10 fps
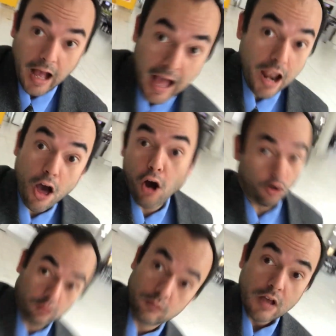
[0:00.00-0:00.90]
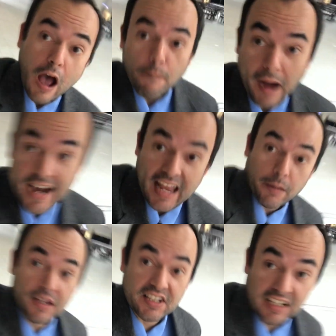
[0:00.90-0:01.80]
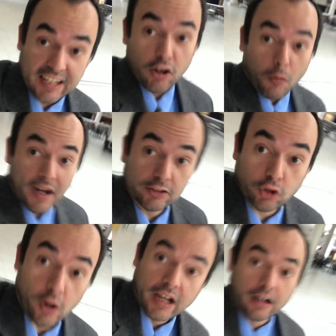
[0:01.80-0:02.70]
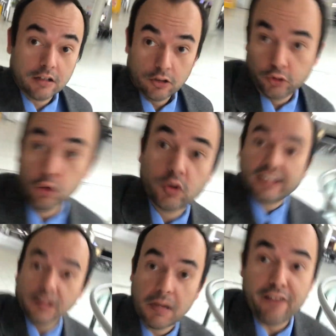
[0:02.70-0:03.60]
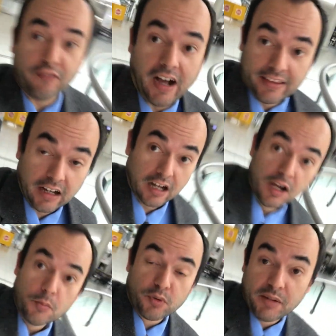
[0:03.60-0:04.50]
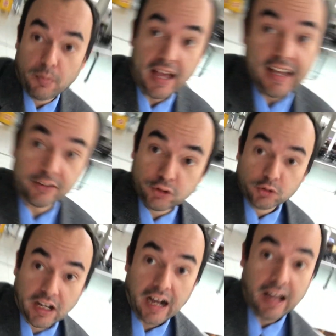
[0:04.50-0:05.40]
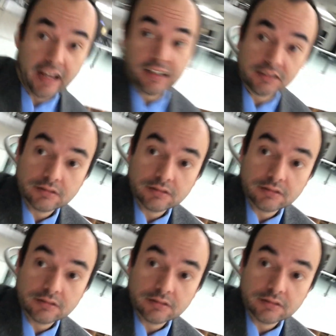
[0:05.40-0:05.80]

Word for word: Hello, my name is Inigo Montoya. You killed my father. Prepare to die.